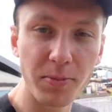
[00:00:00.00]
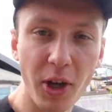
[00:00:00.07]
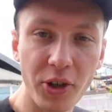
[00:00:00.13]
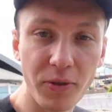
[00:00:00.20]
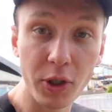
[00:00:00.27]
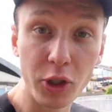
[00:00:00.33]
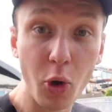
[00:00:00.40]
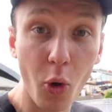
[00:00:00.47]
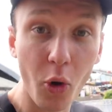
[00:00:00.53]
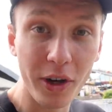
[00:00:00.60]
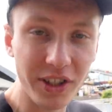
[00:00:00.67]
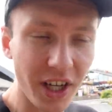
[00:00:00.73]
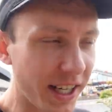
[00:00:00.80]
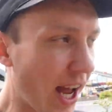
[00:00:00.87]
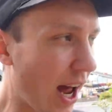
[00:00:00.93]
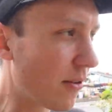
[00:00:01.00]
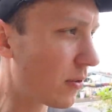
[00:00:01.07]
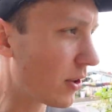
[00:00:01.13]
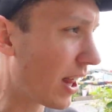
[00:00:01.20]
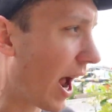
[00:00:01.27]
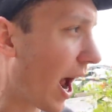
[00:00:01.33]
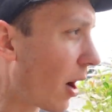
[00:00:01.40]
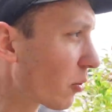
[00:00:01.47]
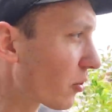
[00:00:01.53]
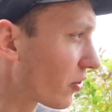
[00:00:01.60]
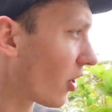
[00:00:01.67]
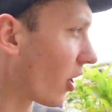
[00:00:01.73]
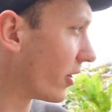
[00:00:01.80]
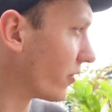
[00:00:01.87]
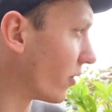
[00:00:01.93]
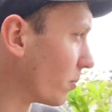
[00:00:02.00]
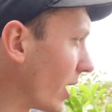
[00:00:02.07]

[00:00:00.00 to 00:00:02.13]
much of a tour as I can from the outside of the